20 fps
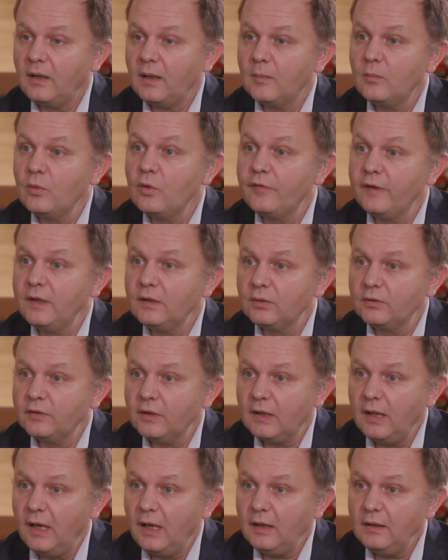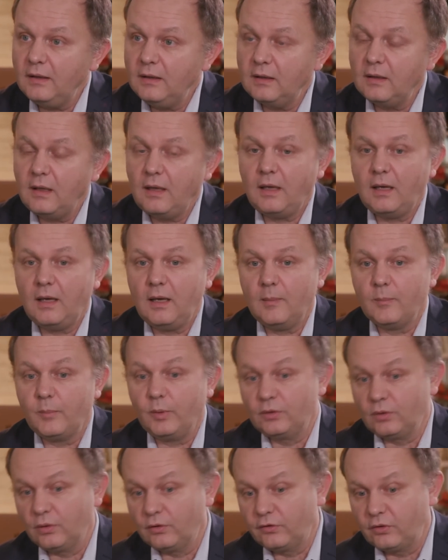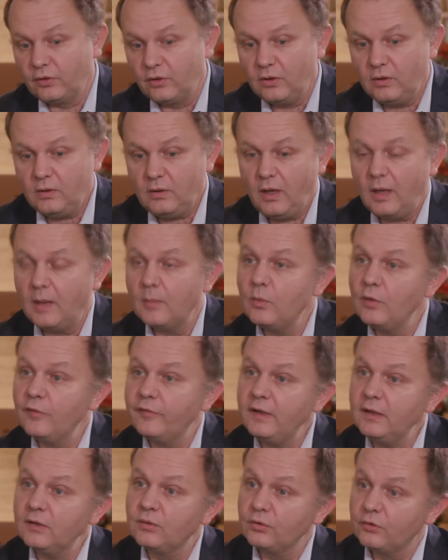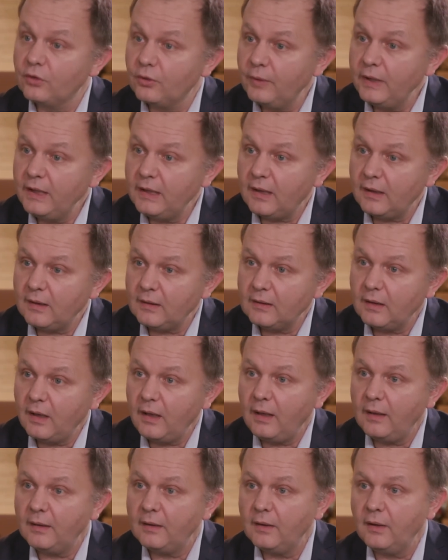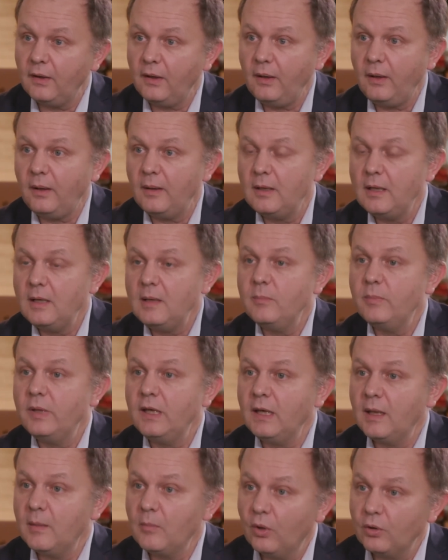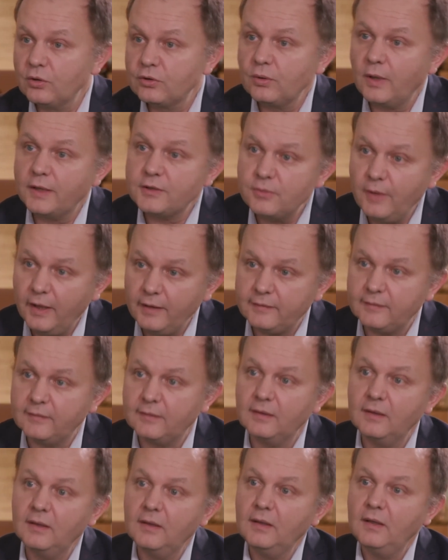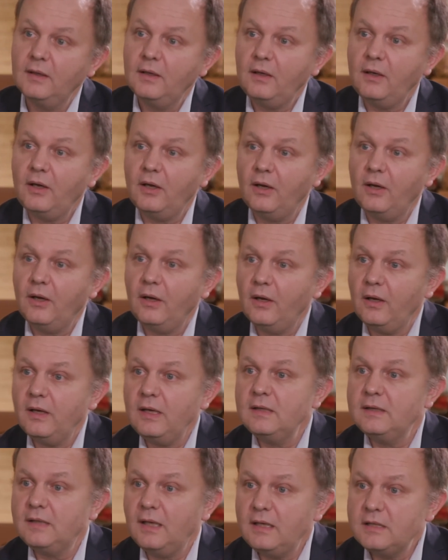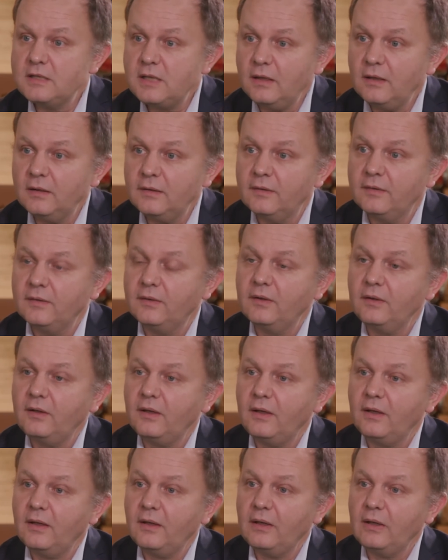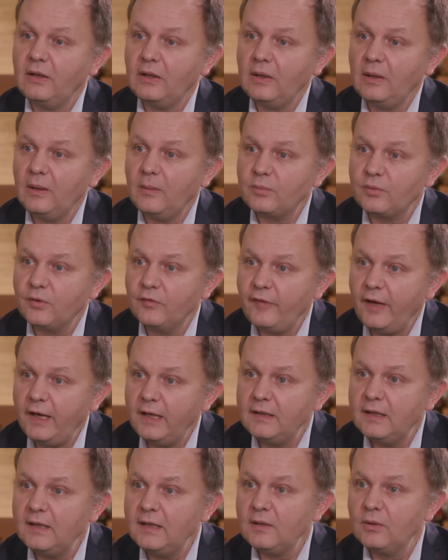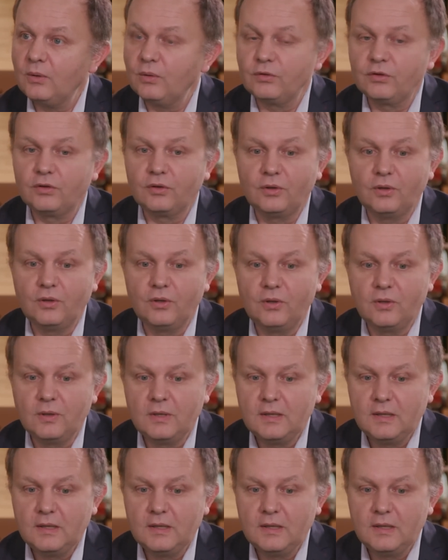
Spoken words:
moving to the cloud, but also moving to the RIC and being able to address intelligence, providing also